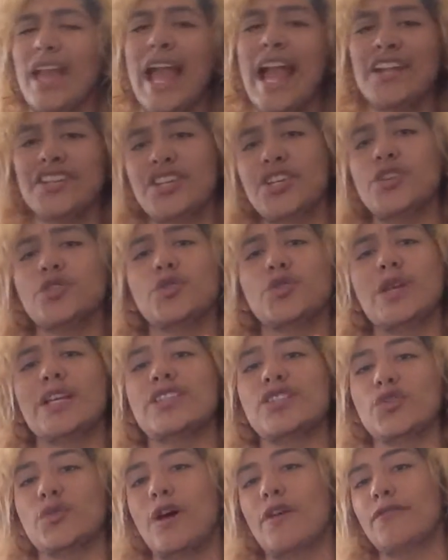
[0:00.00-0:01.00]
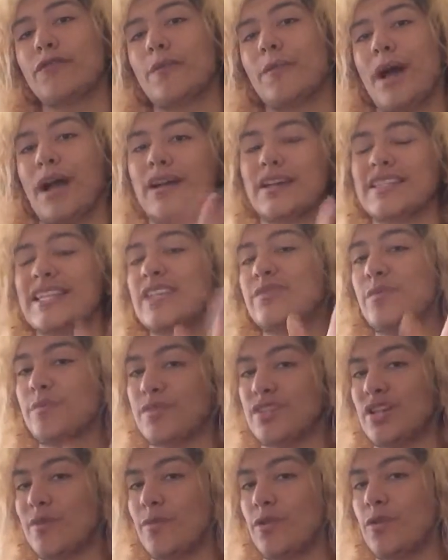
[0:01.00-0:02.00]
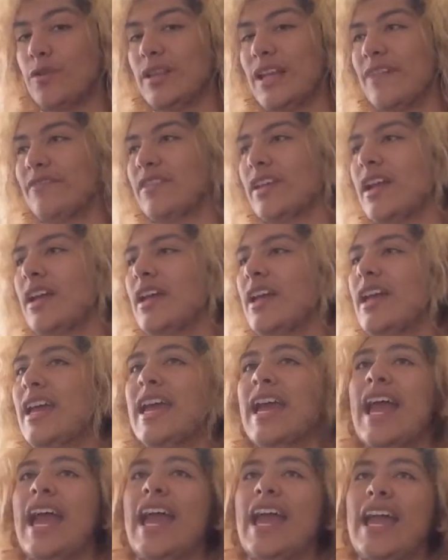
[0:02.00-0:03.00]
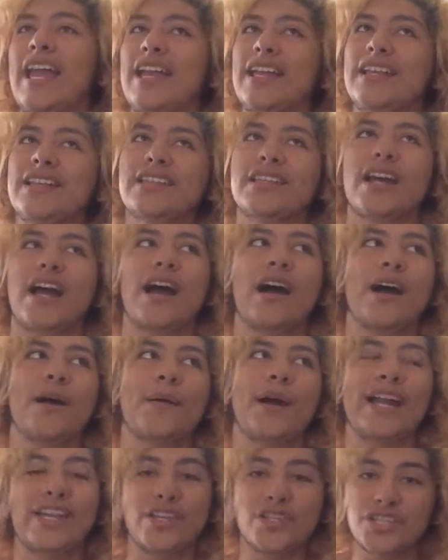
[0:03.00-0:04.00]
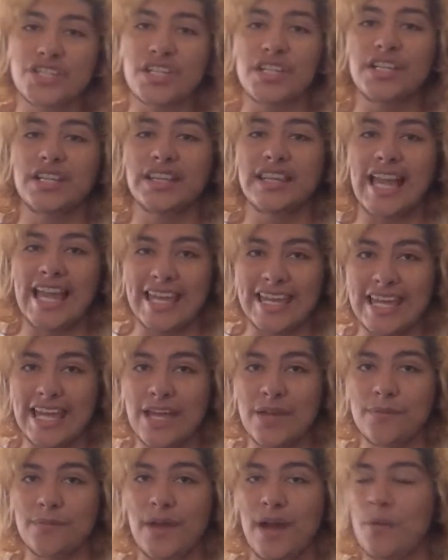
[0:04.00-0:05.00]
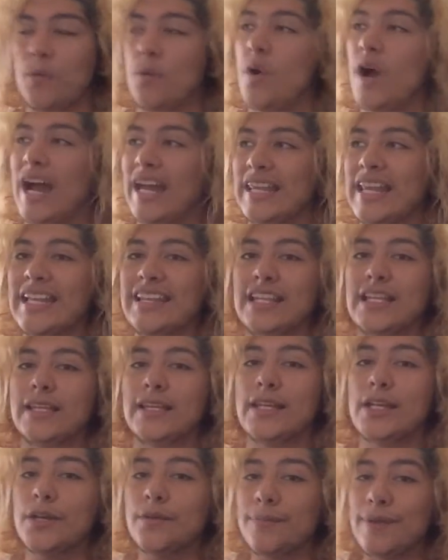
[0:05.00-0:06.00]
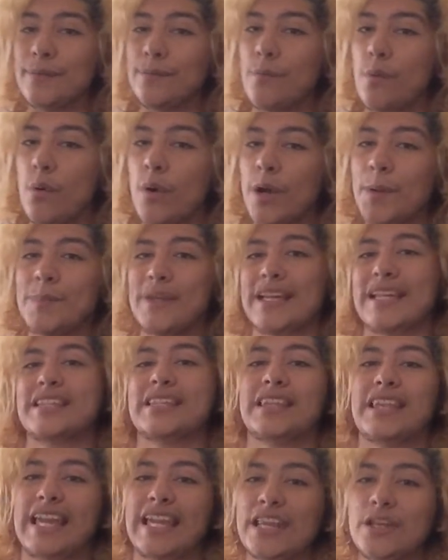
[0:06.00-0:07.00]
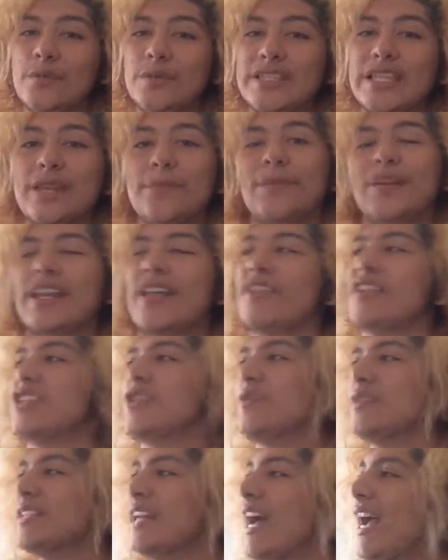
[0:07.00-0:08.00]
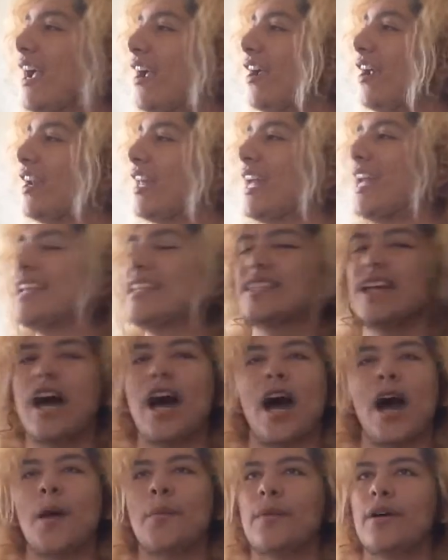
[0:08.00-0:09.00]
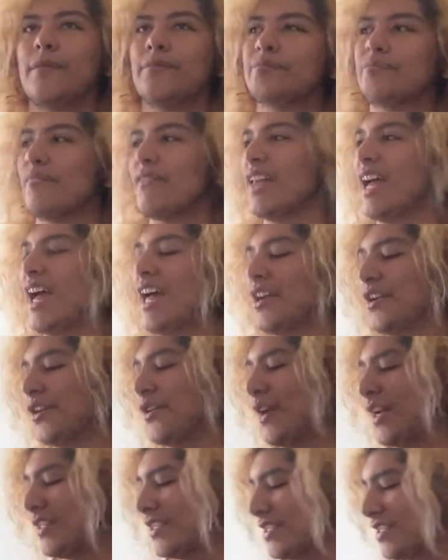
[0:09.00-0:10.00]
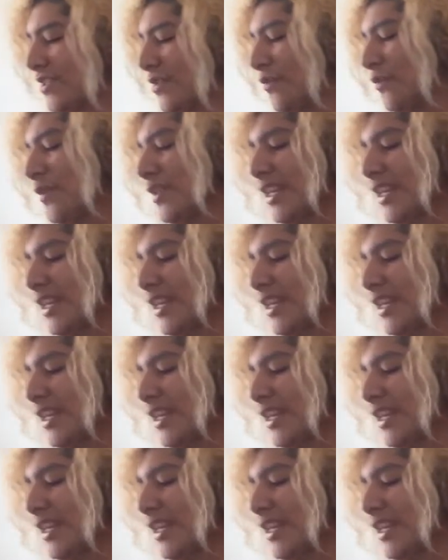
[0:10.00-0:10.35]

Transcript: Actually, no, 2012 from on, because that's when Michelle McCool left. And I used to like it. Well, I liked it a little bit more because Layla was in it, but now that she retired, I just